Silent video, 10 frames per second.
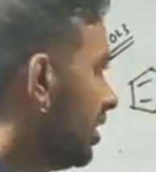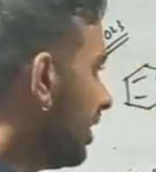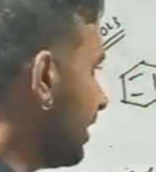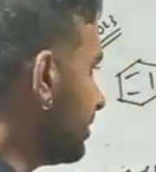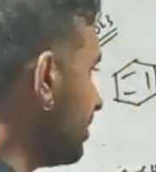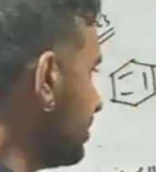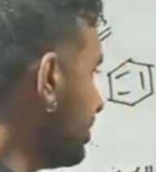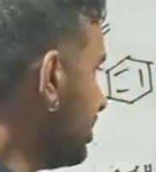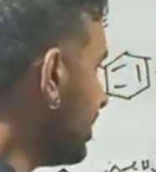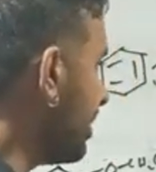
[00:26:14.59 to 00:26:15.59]
As a
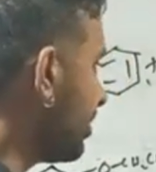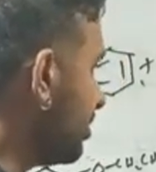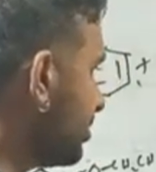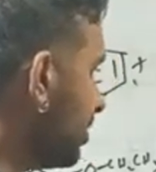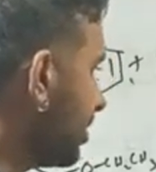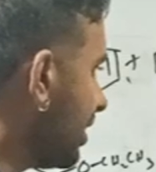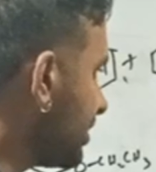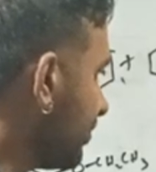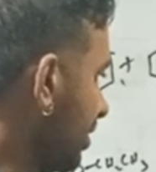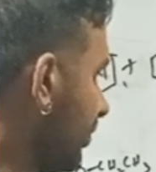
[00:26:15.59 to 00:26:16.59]
result, electrons are
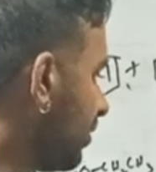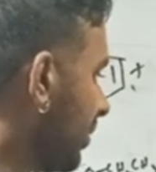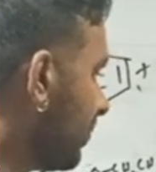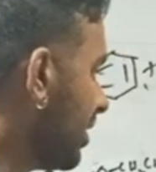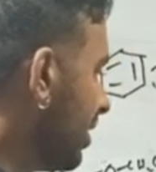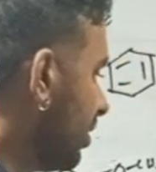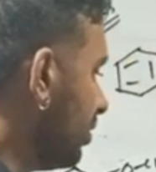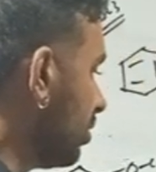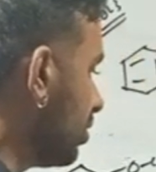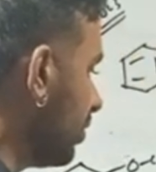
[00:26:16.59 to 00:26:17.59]
transferring from
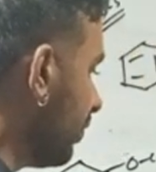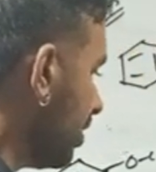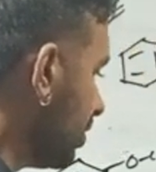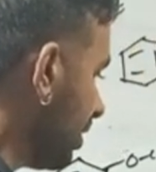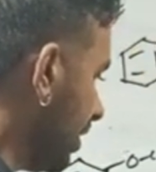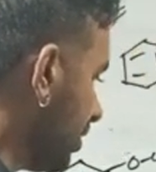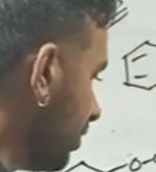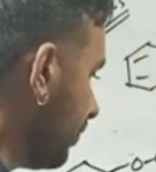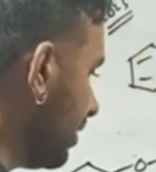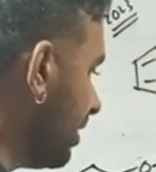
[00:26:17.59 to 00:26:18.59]
nucleophile to
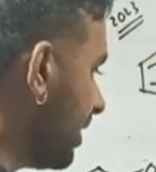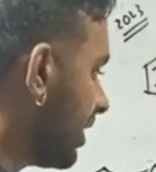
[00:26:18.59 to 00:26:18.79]
electrophile.